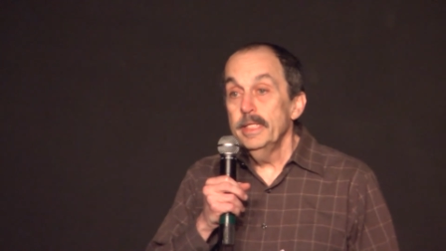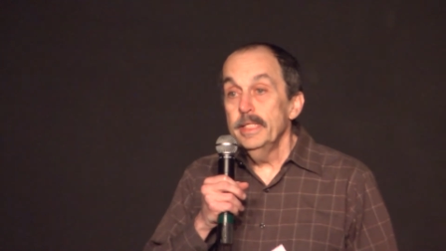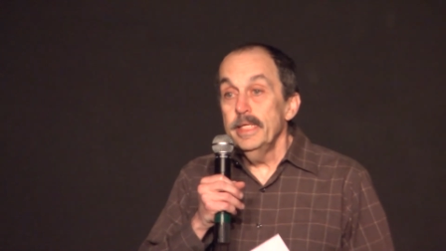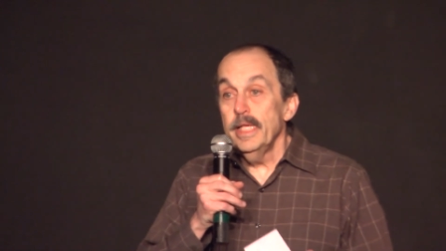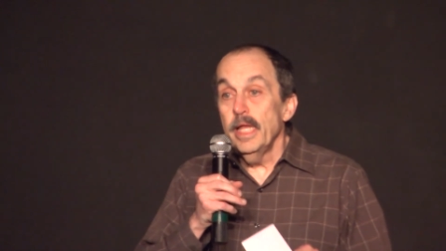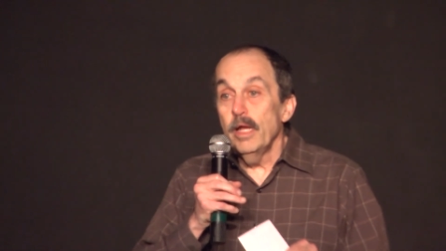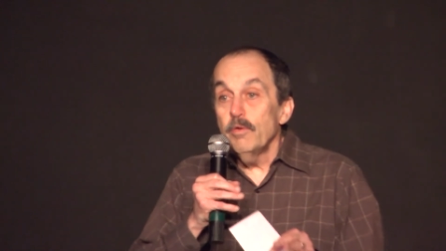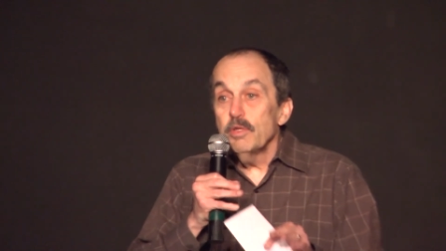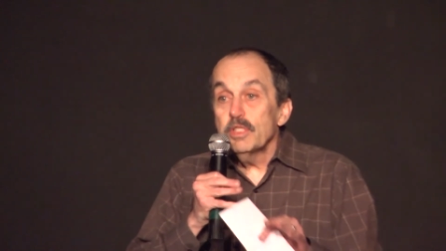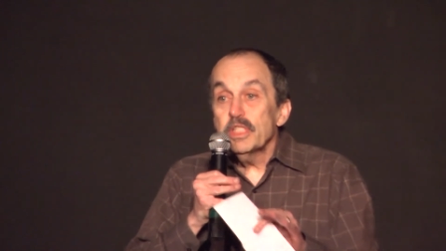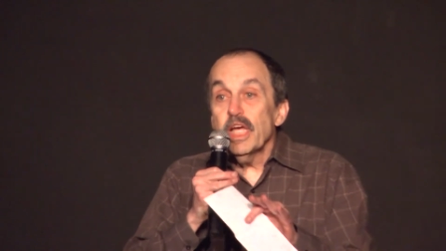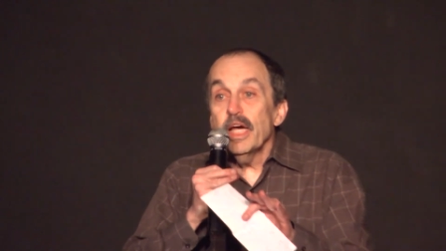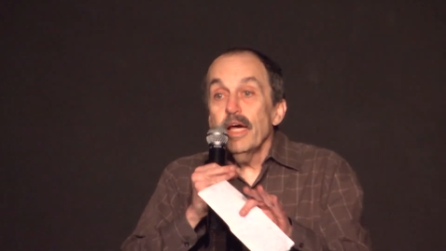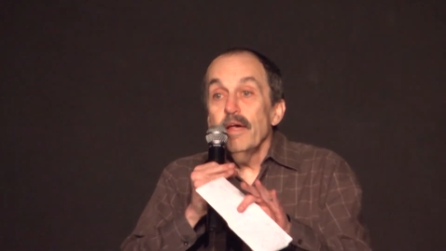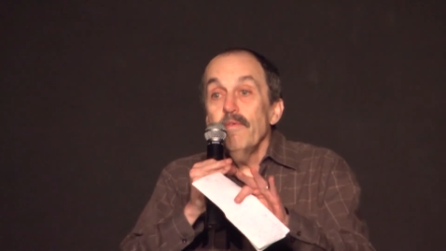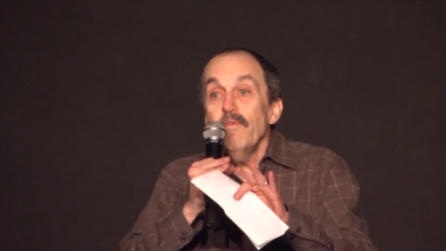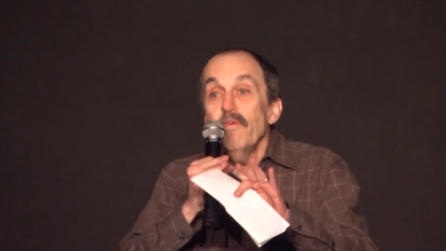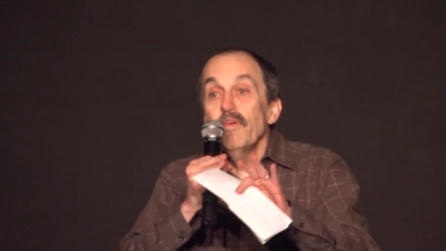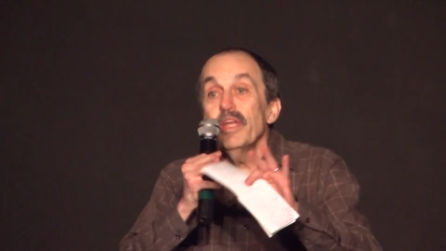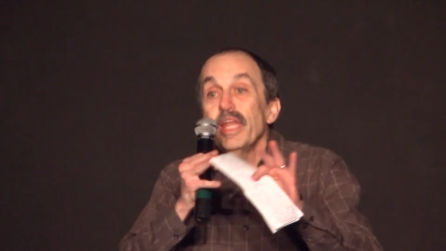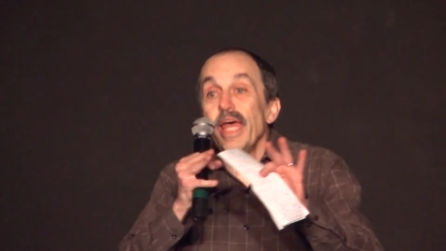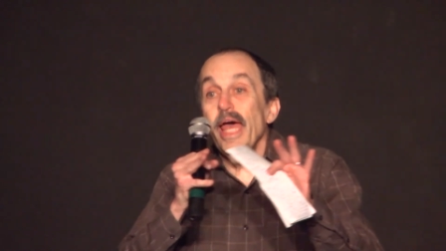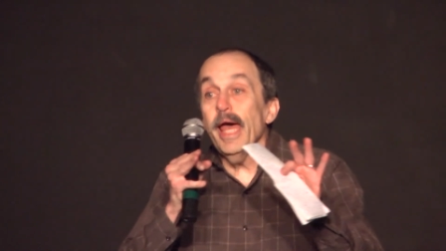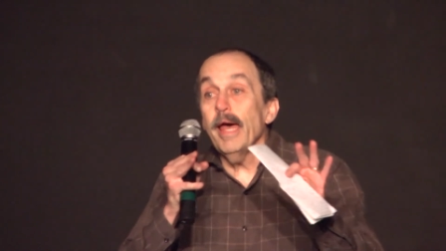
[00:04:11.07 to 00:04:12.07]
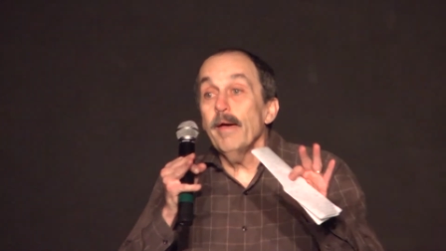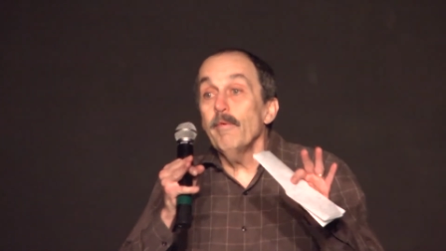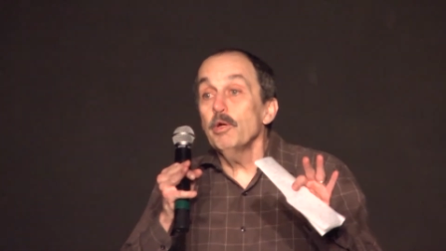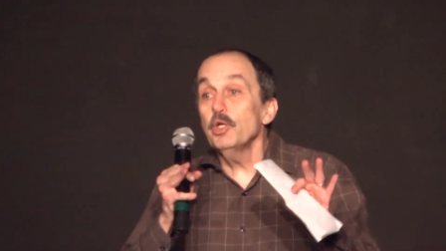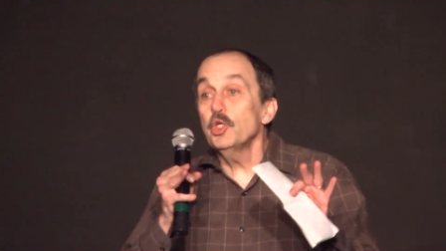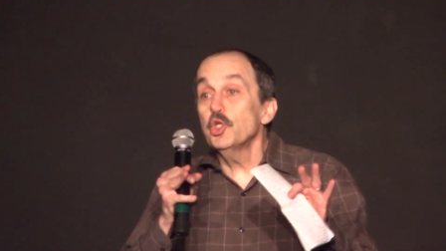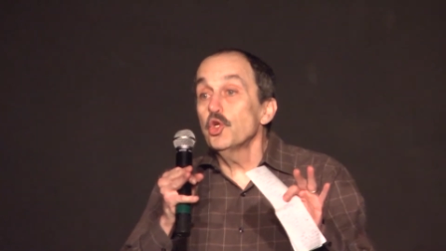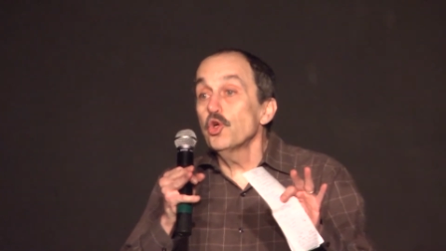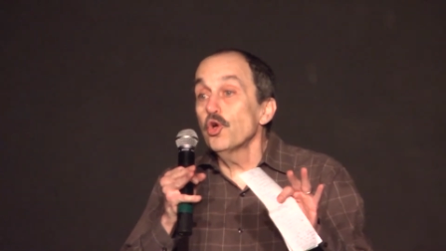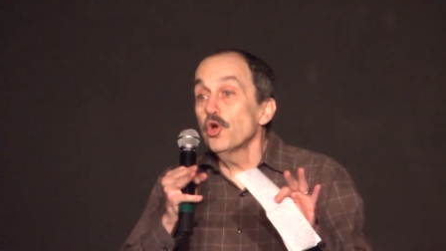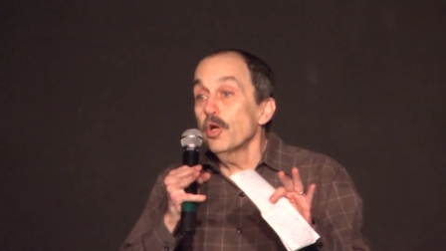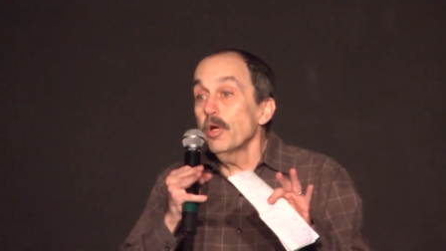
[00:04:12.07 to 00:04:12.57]
and it was kind of an
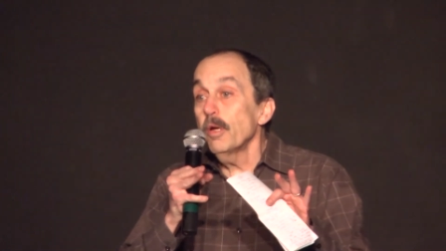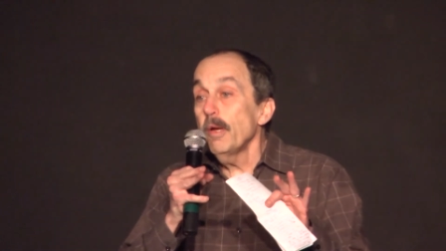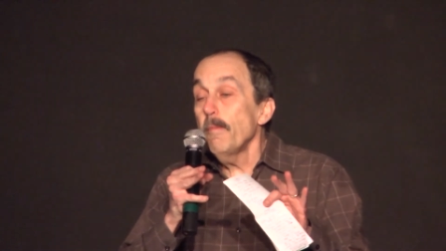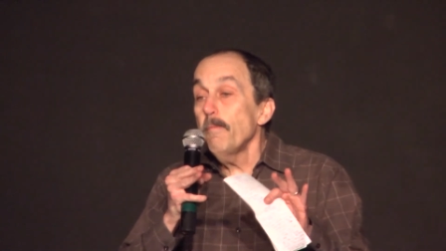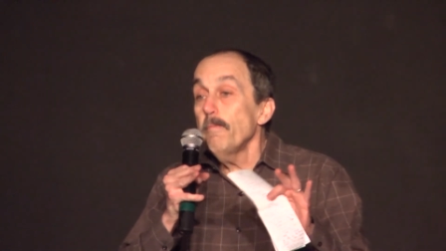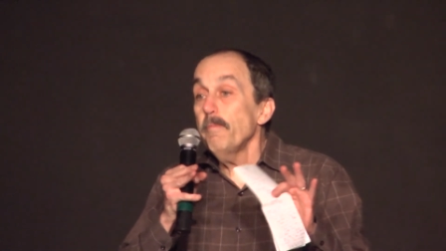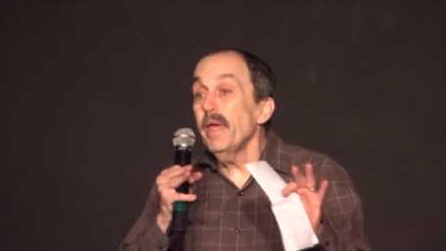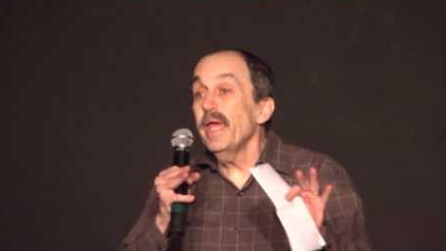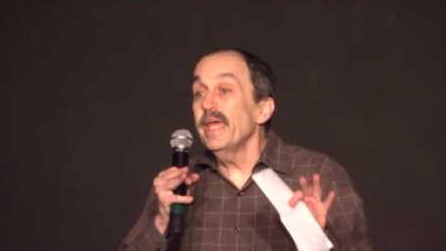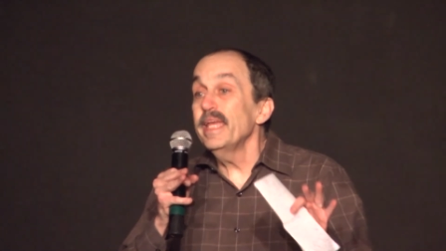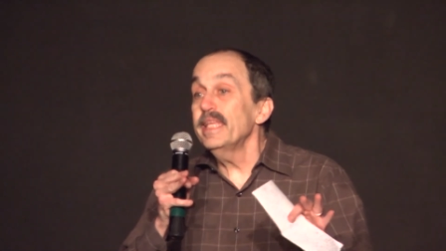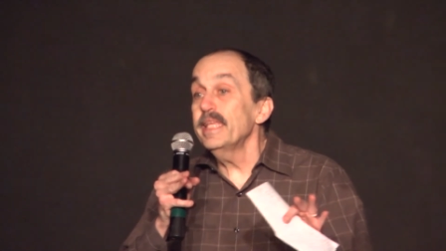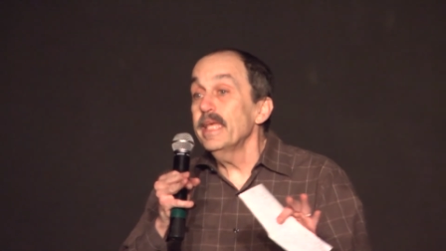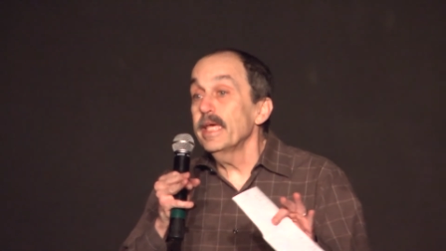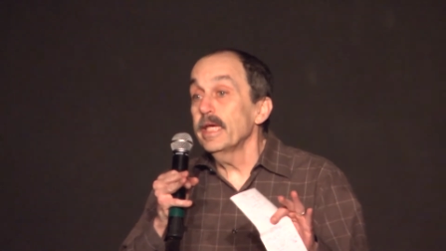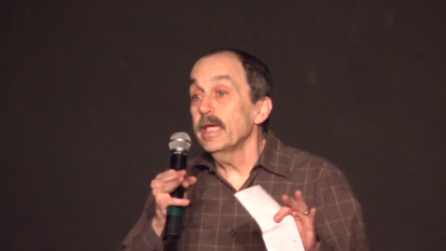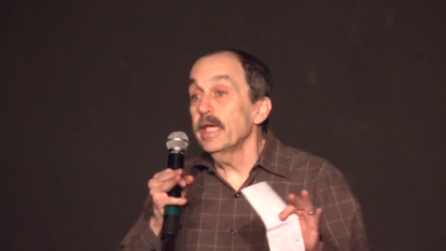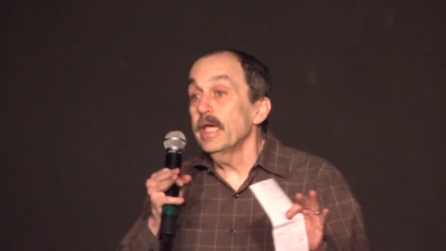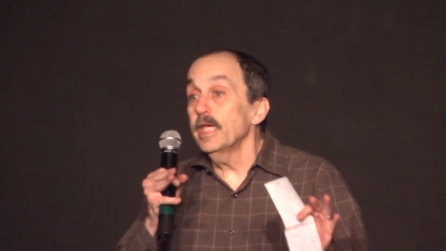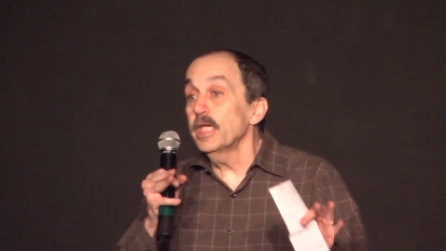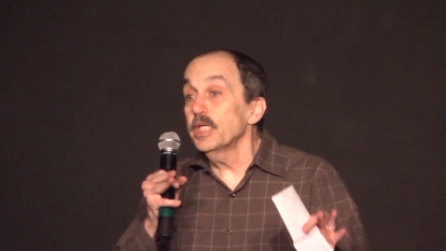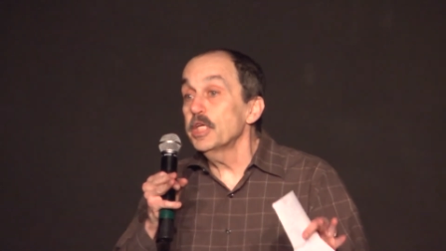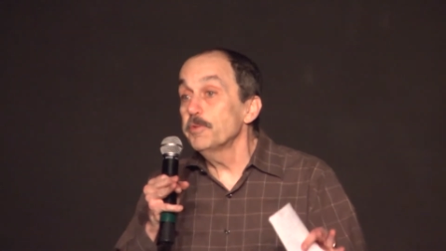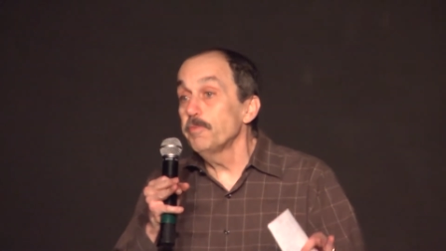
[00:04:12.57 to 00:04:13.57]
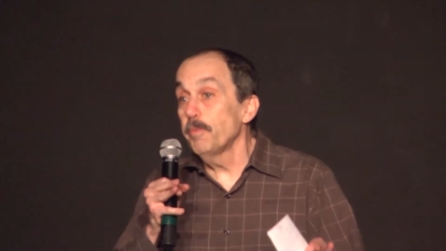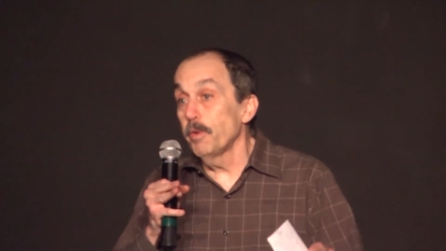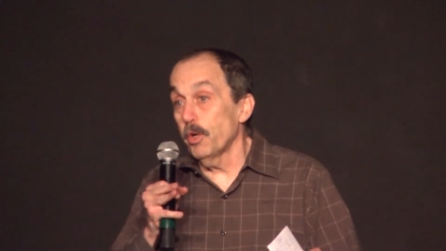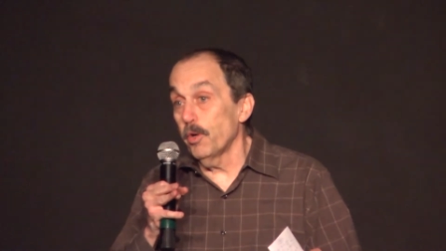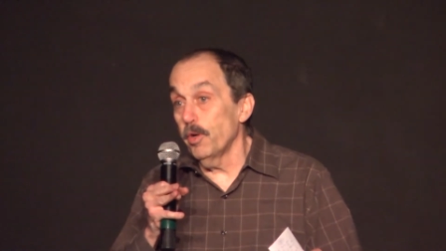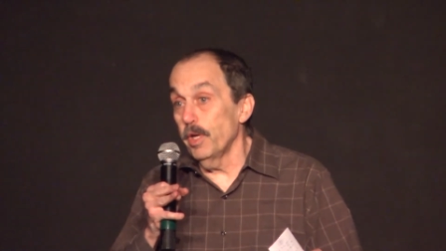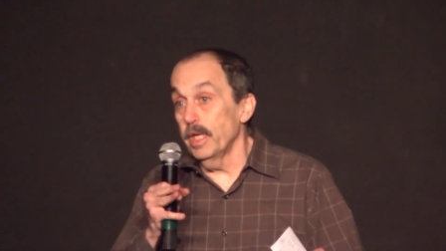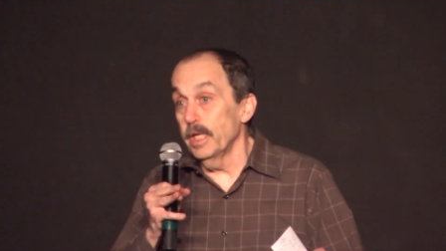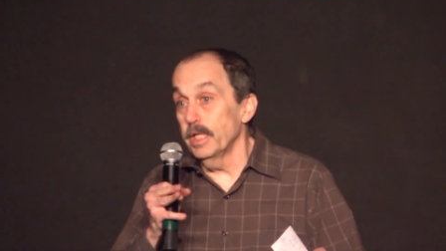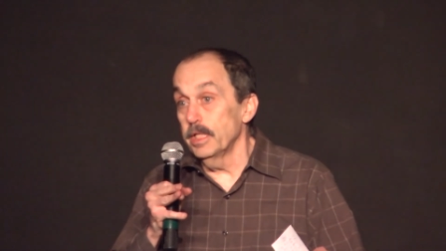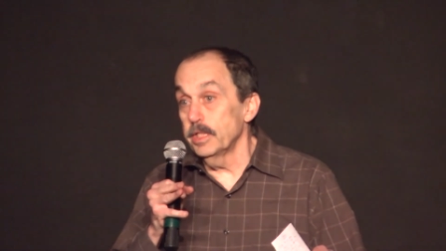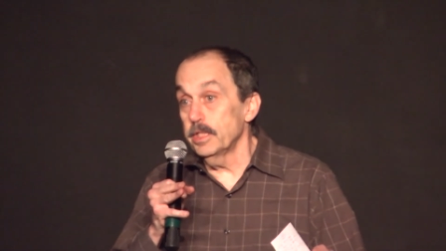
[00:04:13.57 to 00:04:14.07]
amateur painting
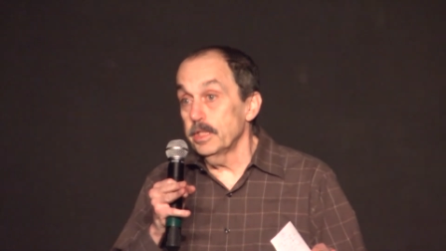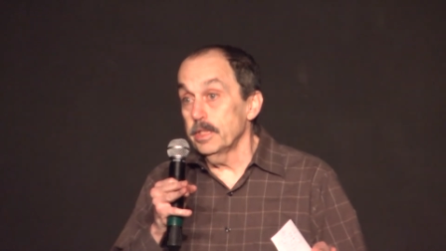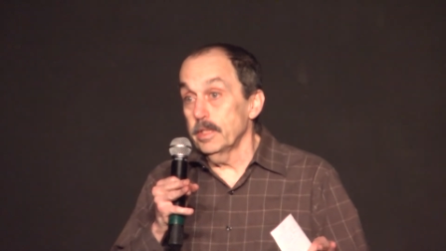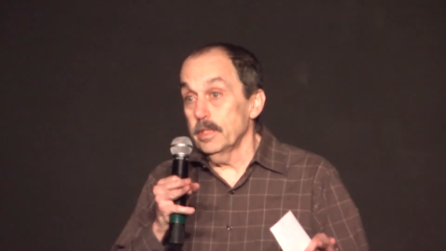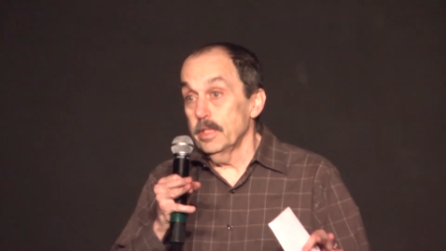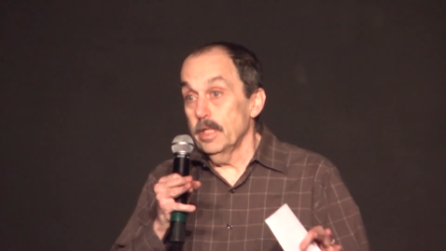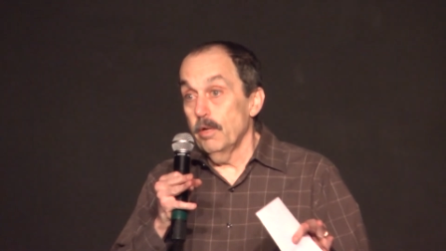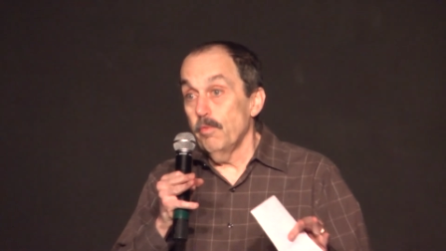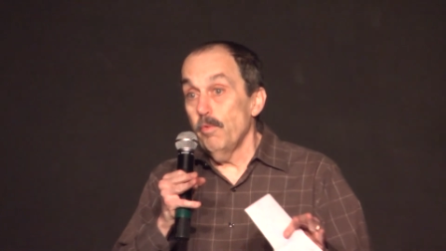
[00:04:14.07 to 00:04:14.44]
experience.